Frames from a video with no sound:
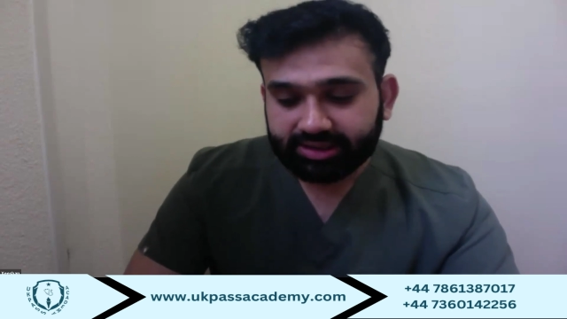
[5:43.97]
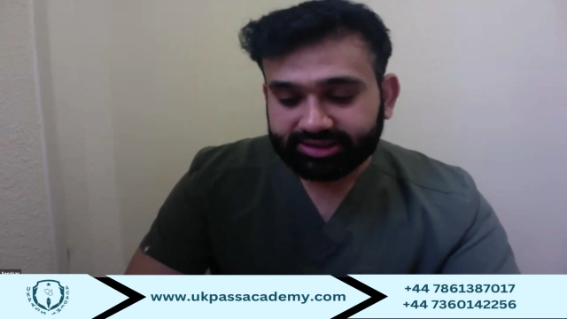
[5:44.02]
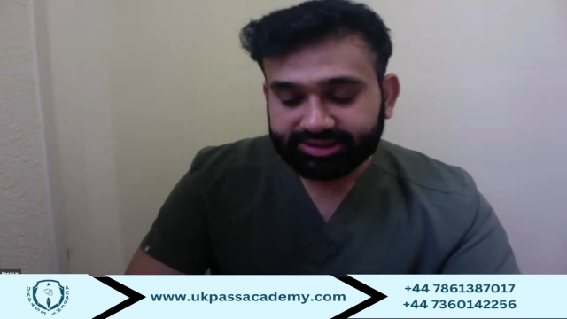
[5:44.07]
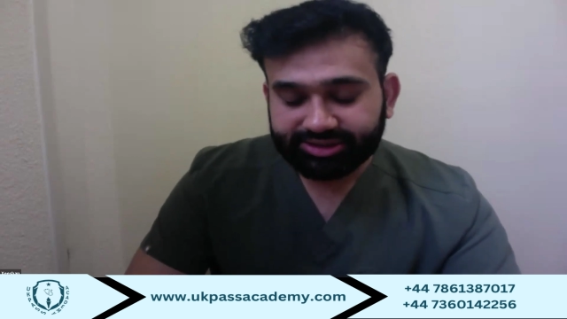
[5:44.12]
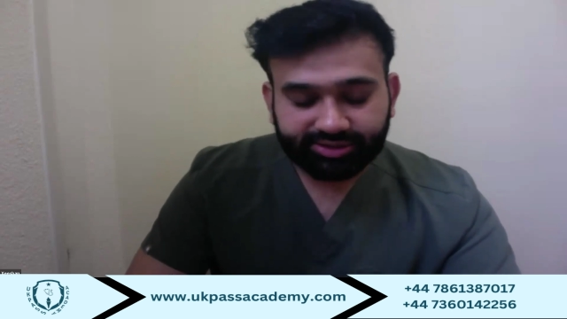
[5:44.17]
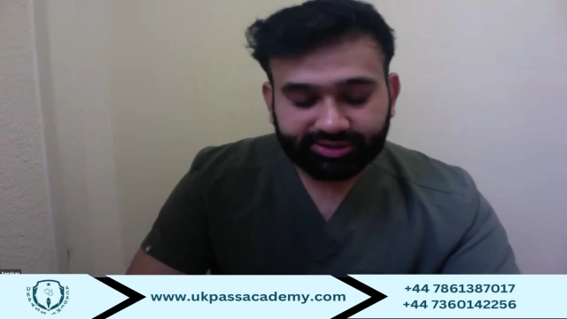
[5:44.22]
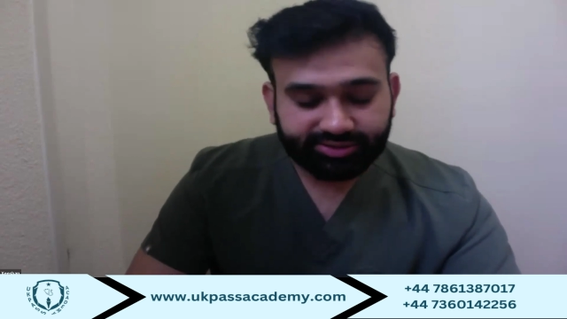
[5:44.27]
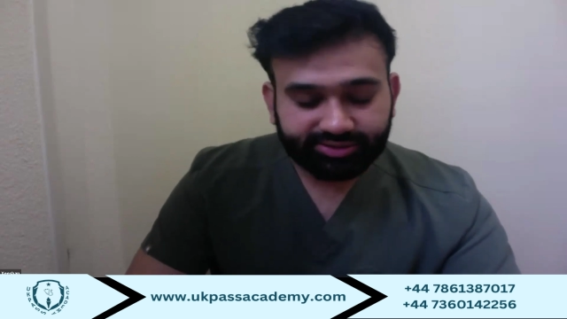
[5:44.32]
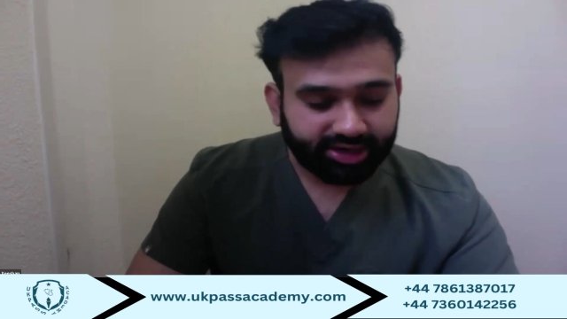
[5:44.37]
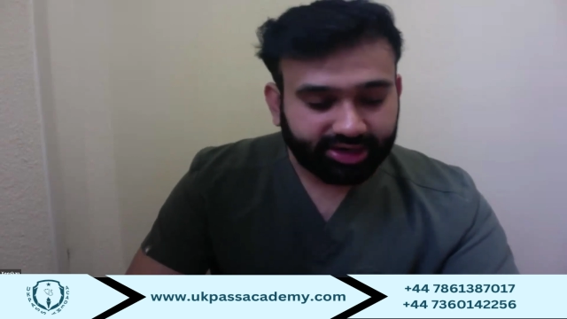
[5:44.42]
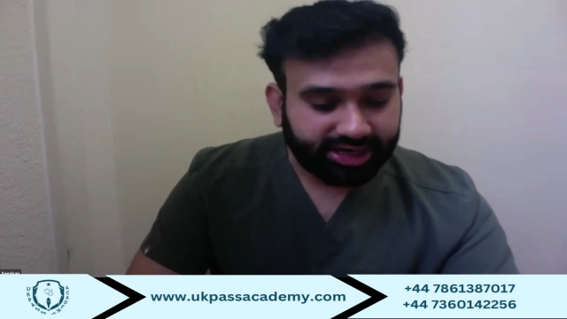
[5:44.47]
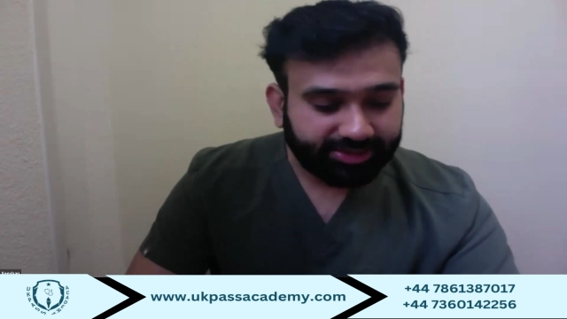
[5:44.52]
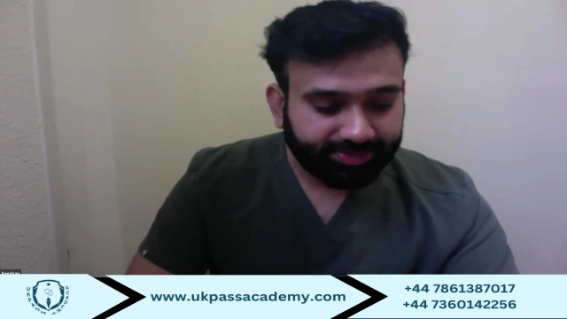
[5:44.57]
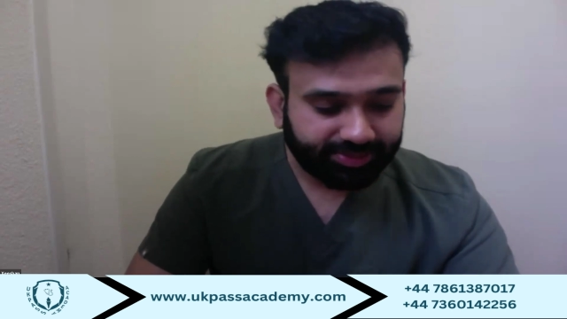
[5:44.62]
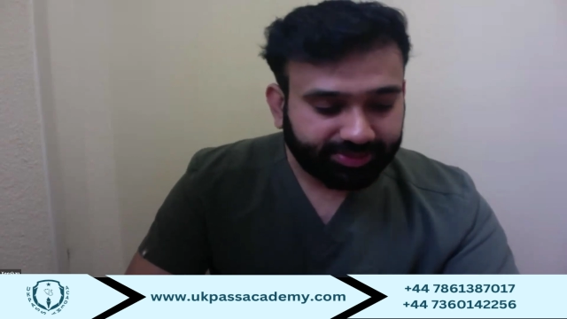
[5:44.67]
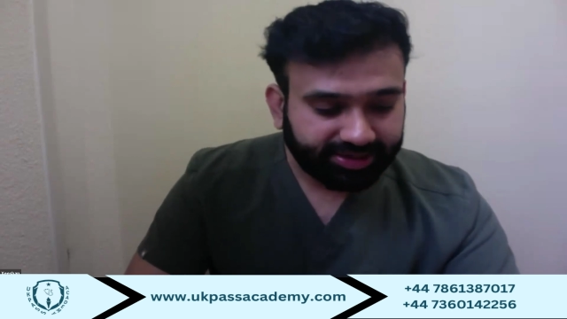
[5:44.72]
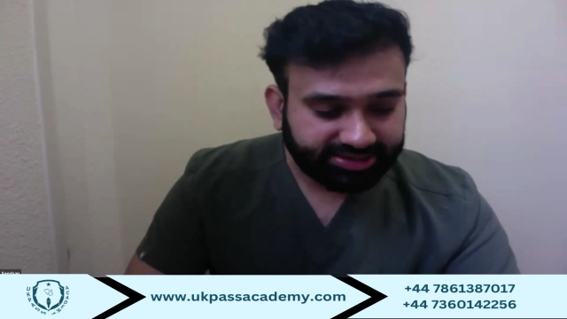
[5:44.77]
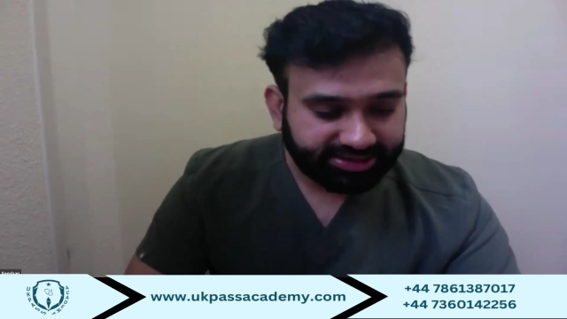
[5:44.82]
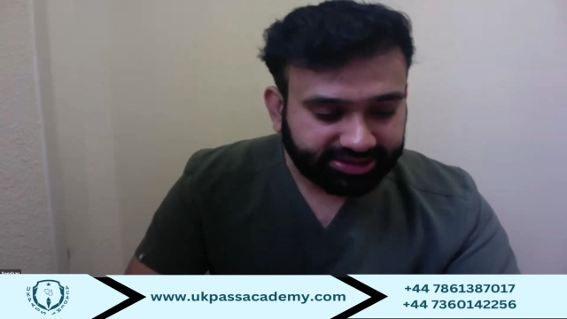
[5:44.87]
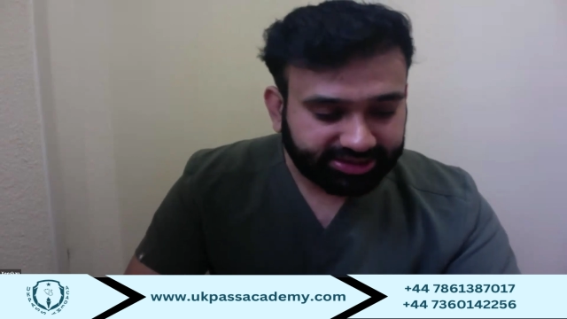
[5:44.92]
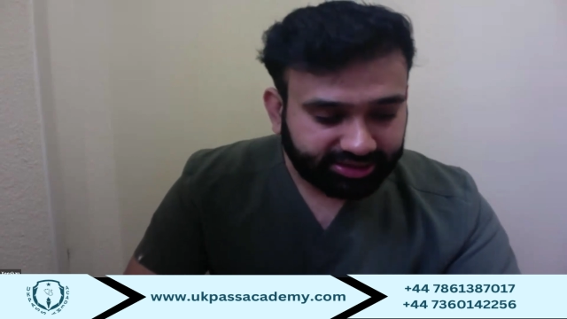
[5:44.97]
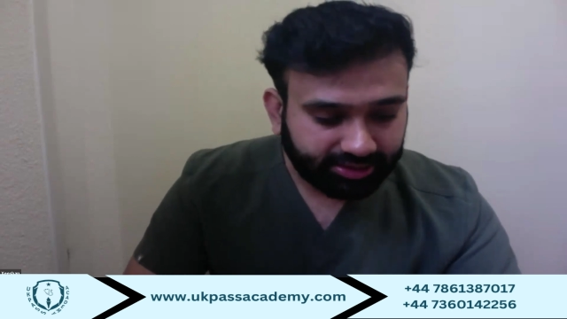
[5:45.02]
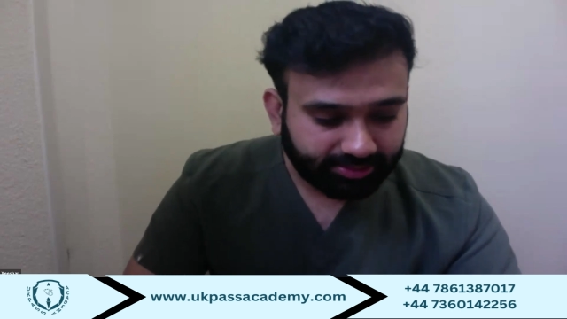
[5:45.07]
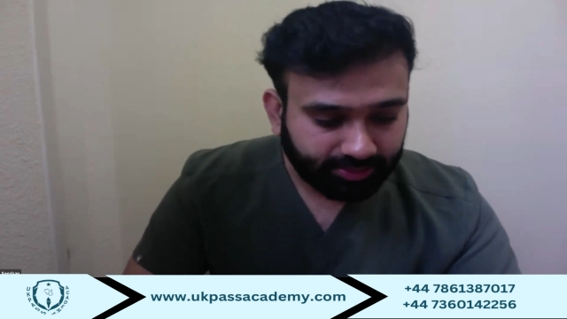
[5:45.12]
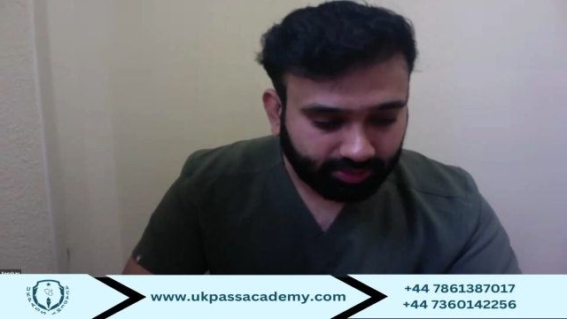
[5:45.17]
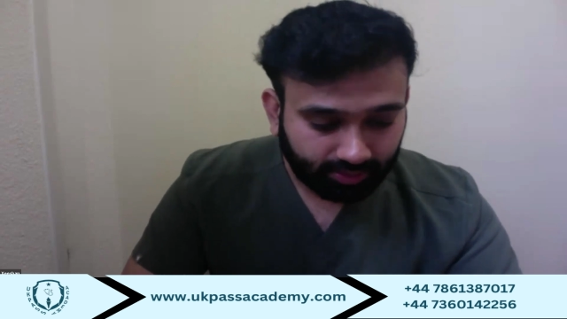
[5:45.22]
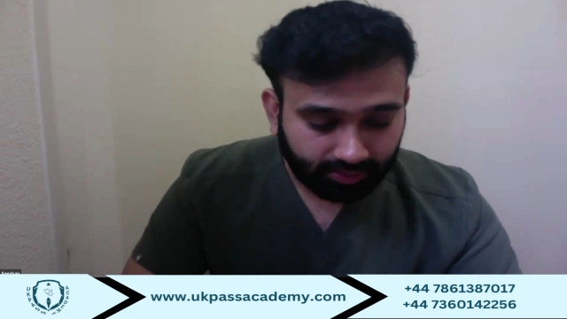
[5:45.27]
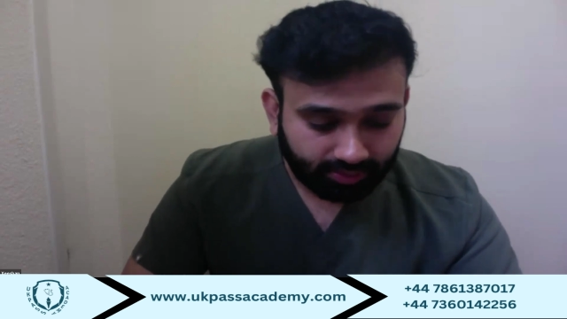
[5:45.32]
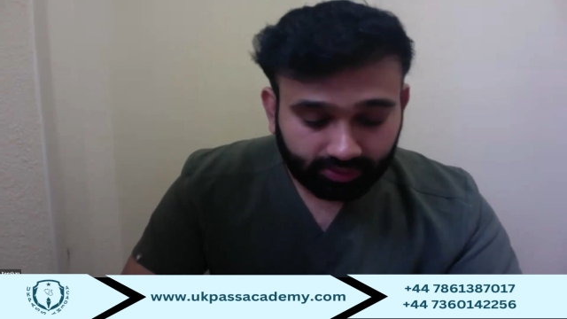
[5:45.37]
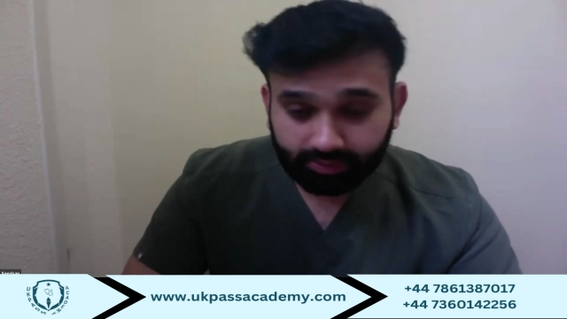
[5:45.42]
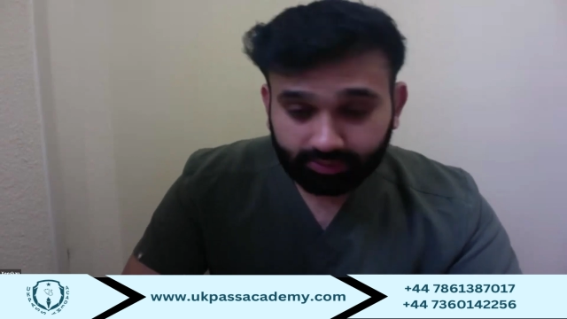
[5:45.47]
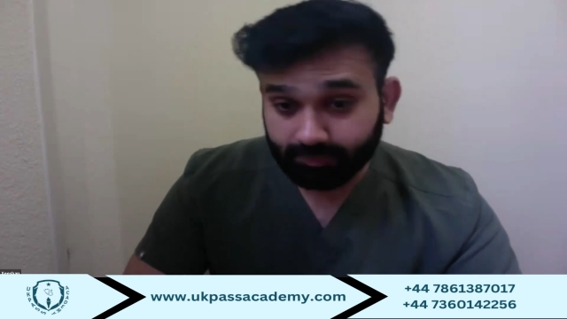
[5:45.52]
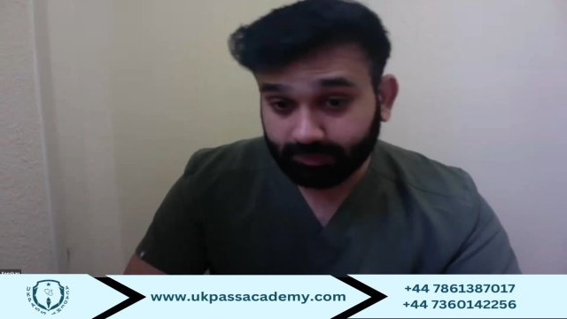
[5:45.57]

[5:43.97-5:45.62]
She tried paracetamol,